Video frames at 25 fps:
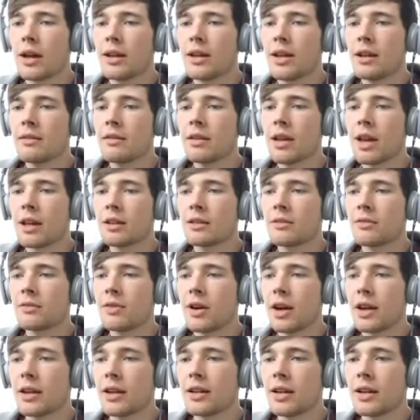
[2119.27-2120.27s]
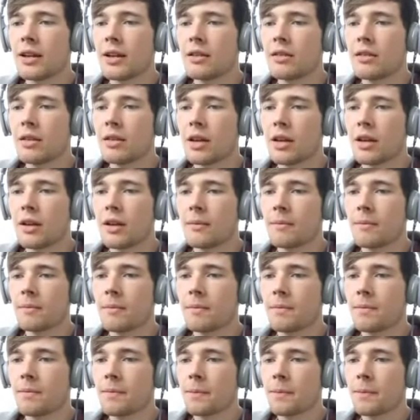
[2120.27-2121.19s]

I never get to find anything